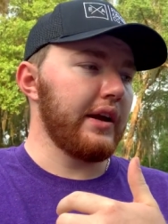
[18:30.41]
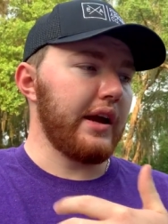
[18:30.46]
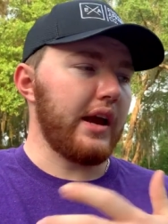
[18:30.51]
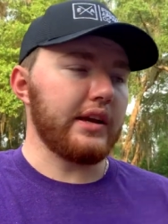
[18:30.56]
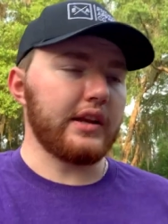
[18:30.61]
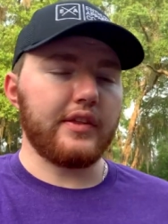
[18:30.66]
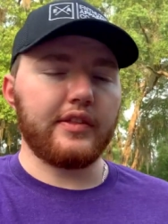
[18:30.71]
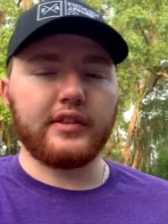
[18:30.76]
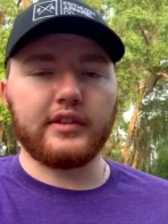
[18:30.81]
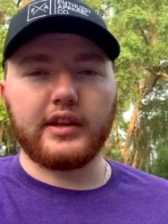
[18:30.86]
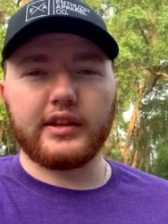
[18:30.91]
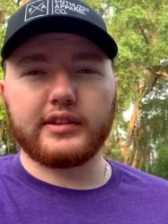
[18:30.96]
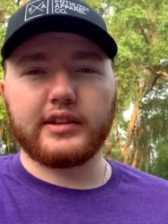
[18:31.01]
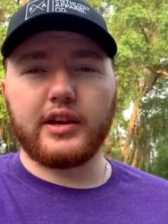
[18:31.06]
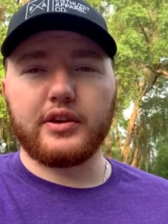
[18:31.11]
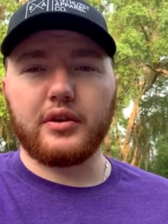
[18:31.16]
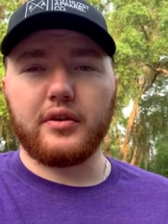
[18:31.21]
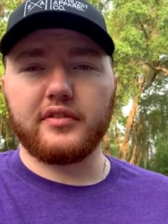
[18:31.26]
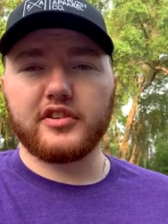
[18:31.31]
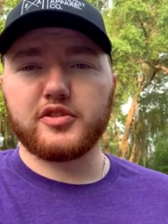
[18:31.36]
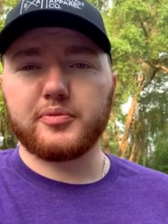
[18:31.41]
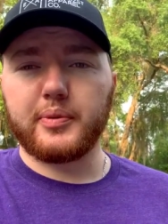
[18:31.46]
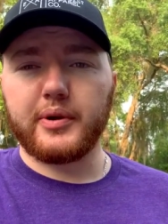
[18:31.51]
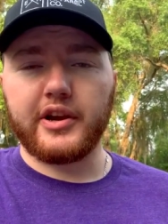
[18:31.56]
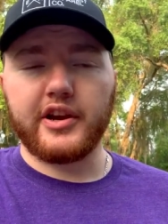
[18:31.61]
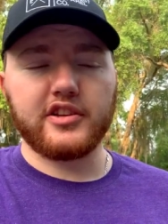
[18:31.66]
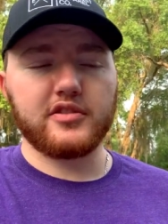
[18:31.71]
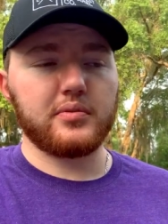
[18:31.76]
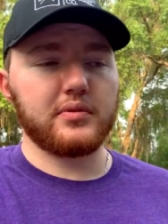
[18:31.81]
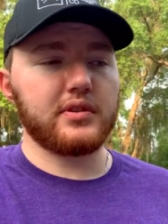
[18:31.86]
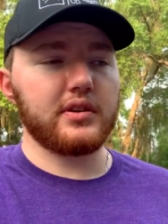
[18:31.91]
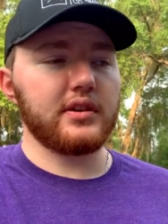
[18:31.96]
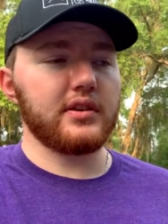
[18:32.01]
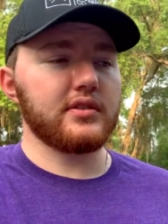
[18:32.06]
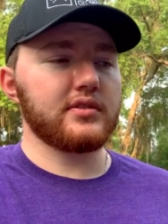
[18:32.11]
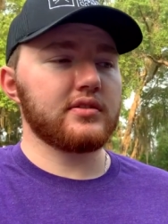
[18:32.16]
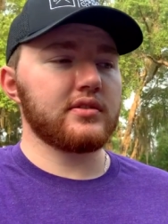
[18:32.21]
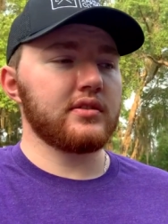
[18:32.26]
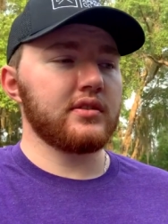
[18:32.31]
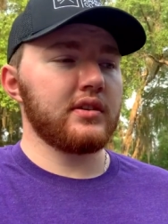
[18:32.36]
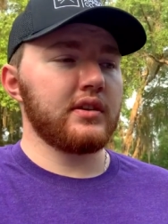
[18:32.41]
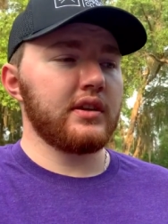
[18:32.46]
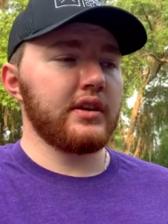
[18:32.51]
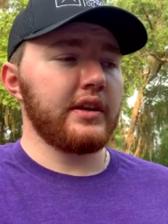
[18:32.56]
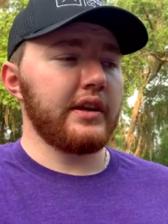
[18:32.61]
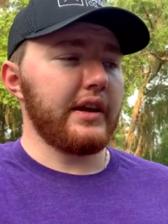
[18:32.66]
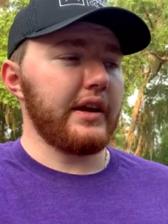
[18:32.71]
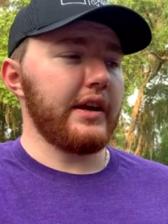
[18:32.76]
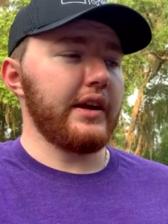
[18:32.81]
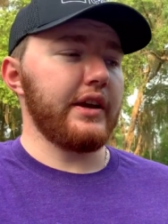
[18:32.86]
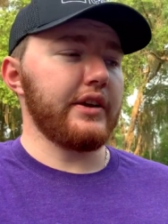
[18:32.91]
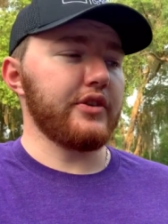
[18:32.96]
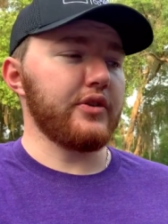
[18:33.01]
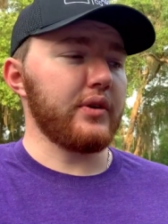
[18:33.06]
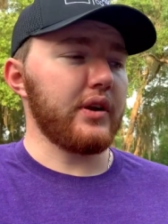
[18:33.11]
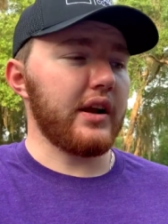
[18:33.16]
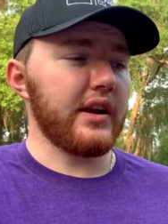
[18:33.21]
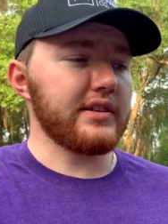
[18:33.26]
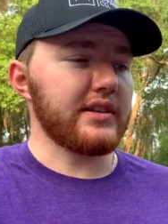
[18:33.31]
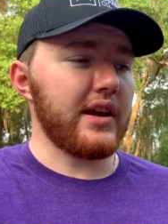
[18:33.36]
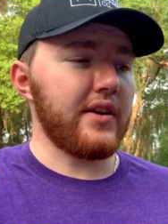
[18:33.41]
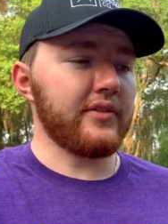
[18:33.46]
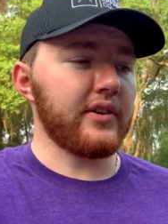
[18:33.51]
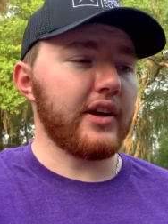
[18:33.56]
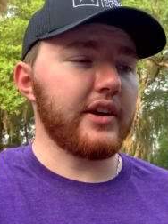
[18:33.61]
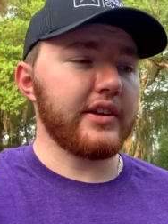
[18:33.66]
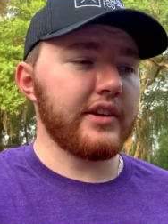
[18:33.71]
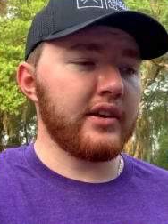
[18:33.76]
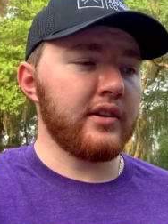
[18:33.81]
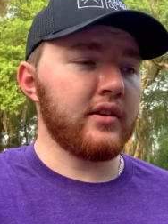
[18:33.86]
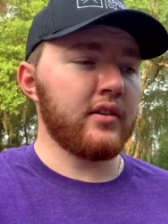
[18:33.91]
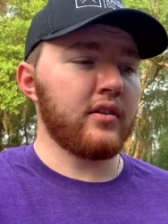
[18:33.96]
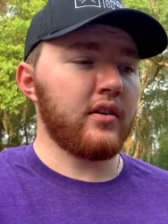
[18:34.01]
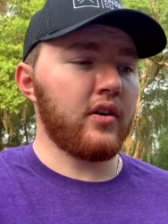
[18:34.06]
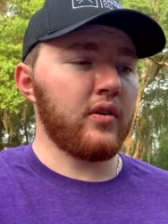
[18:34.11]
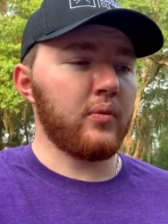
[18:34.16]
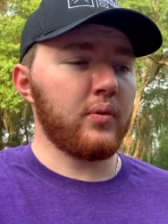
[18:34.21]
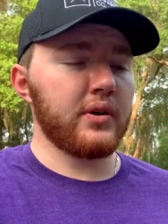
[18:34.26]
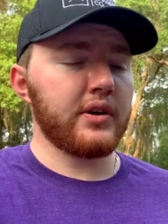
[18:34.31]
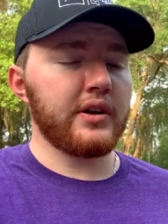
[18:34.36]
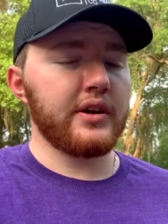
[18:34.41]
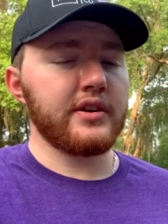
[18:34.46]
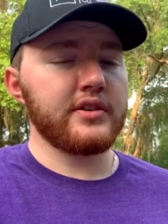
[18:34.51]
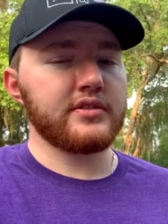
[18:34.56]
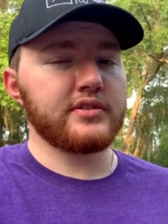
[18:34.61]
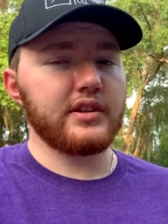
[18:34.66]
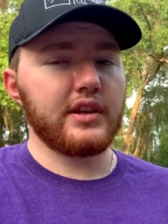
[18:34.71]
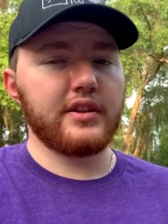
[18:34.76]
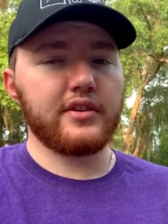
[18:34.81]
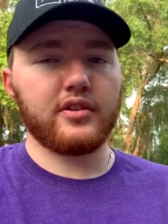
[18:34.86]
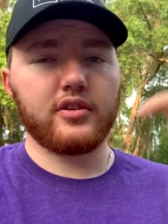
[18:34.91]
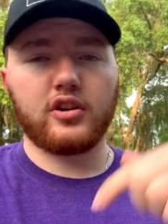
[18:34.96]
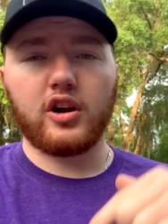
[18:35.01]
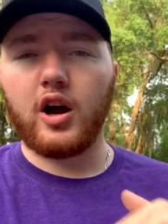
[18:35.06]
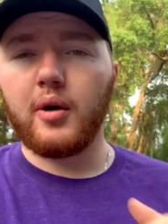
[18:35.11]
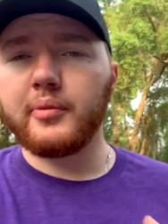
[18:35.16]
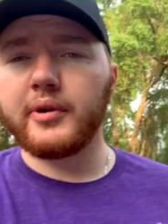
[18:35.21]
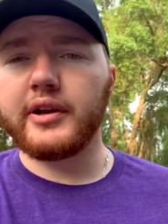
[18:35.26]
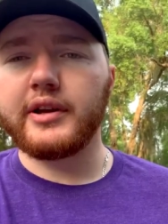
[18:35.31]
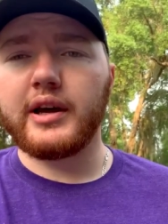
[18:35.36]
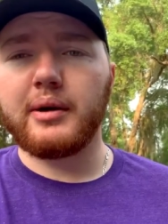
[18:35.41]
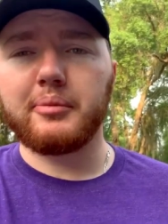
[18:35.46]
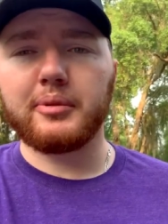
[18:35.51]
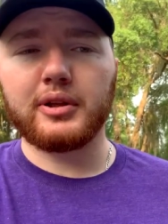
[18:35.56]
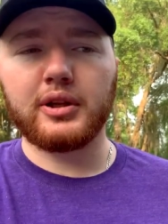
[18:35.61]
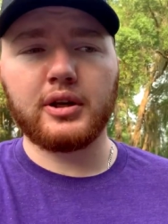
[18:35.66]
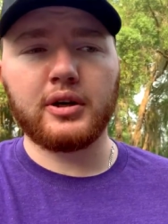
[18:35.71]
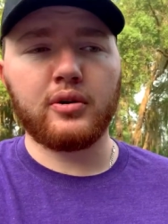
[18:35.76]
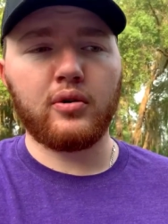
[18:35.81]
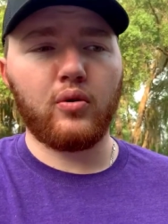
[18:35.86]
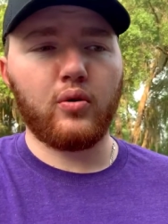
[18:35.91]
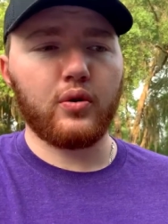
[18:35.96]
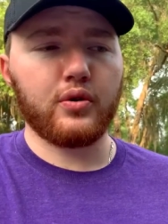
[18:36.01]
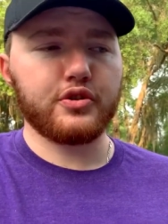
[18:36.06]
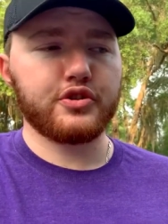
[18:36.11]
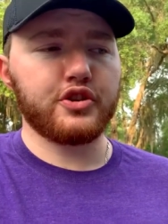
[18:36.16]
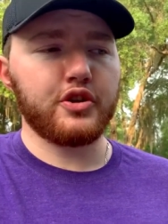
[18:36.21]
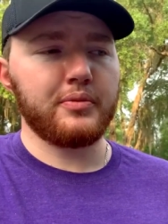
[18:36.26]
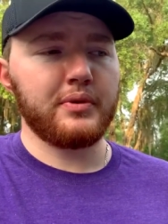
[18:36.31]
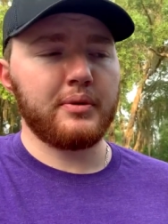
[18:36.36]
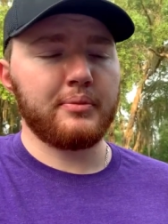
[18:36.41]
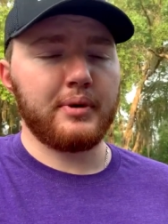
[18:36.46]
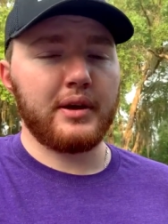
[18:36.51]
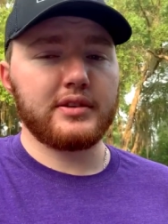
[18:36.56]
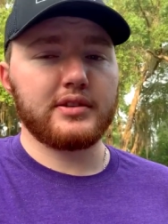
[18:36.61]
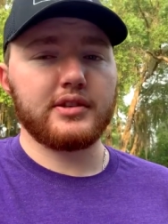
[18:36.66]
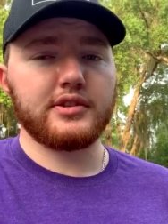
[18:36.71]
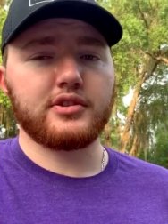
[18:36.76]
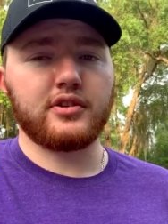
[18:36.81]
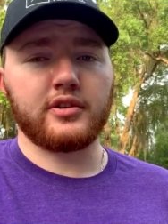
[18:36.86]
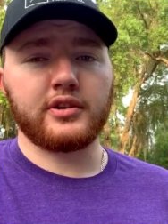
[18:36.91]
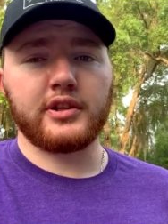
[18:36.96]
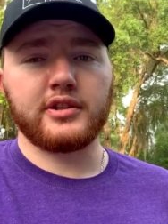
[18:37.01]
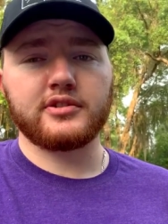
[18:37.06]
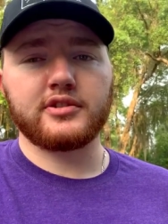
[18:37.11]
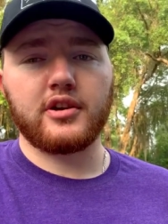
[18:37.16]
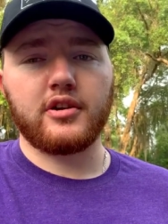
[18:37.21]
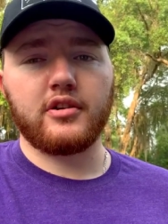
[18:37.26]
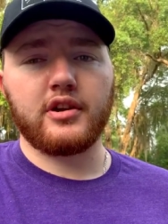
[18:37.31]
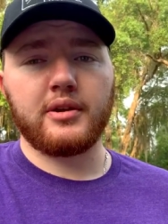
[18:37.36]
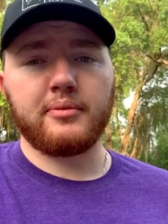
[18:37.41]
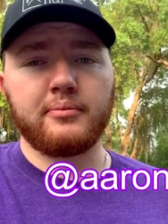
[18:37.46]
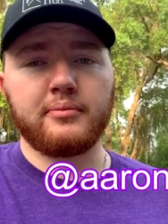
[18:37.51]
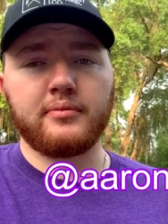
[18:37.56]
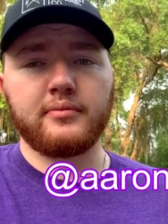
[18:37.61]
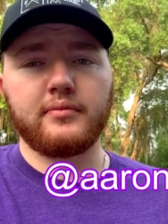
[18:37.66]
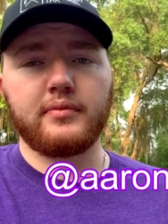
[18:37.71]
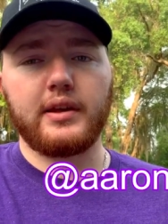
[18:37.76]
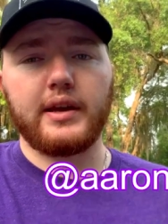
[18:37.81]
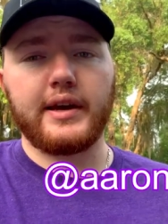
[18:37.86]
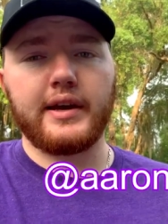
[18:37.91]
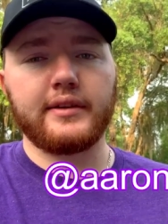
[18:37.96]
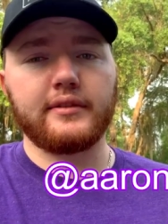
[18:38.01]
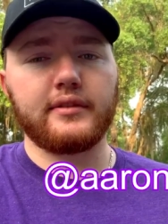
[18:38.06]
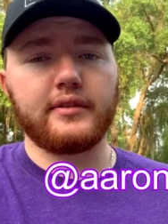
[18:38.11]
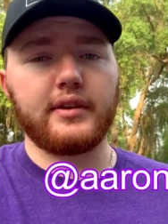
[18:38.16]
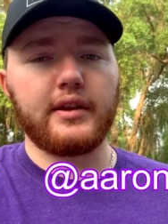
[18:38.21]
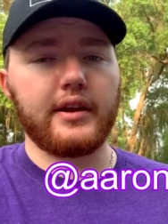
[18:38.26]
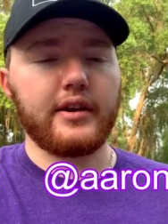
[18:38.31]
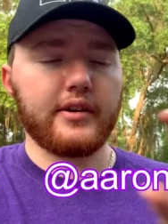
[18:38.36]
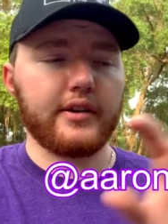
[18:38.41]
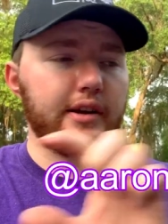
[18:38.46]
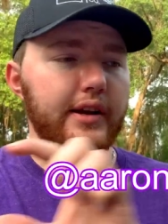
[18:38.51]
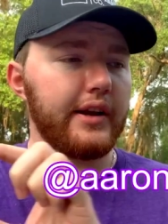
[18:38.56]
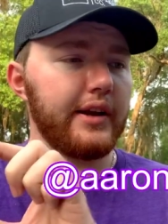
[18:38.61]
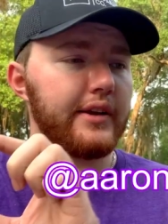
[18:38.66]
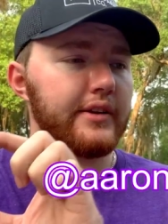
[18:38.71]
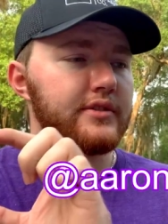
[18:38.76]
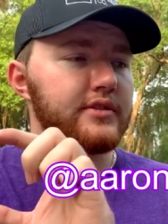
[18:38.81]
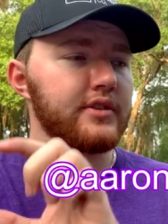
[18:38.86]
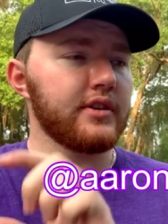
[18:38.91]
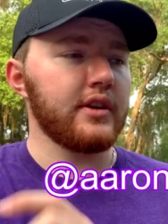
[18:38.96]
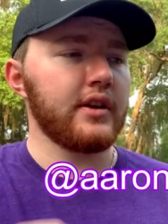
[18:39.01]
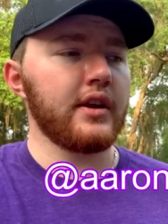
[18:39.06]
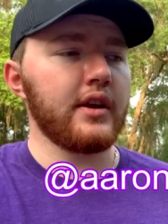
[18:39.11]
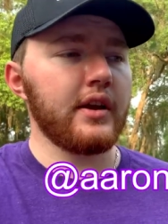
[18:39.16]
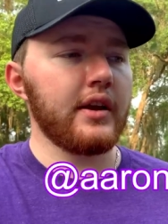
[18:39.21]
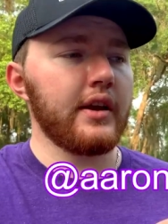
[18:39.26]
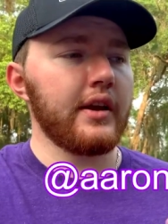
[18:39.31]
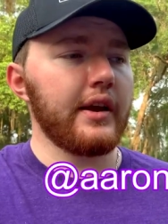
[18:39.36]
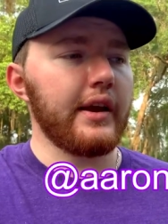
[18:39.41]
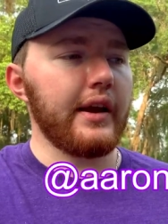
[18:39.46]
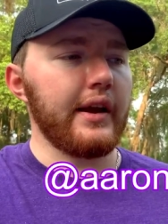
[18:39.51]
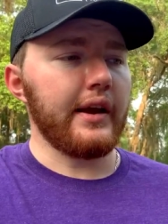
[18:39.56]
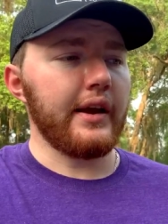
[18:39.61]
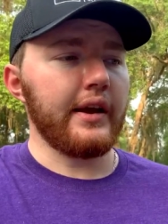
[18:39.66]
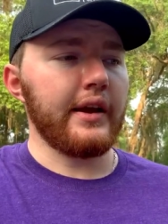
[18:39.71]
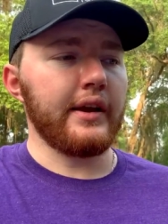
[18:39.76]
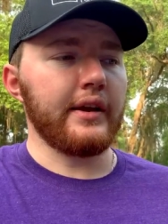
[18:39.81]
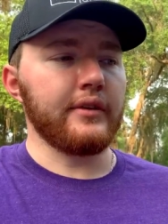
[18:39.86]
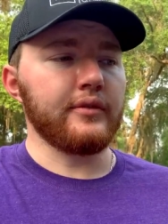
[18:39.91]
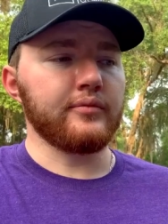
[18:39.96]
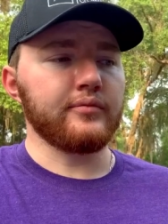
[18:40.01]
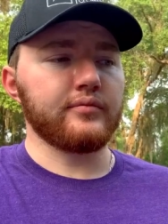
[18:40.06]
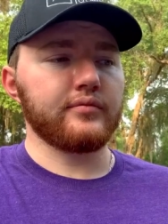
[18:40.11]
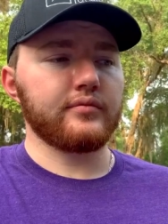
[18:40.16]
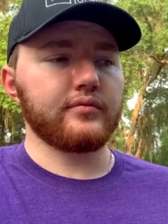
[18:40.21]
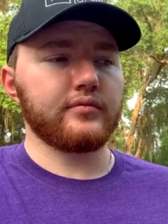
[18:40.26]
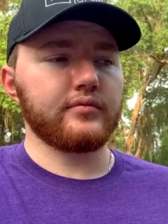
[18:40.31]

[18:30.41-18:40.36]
anything like that, you have experience with this and you guys have an idea on what it is, either comment it down below or shoot me a message on Instagram at Aaron Cates, and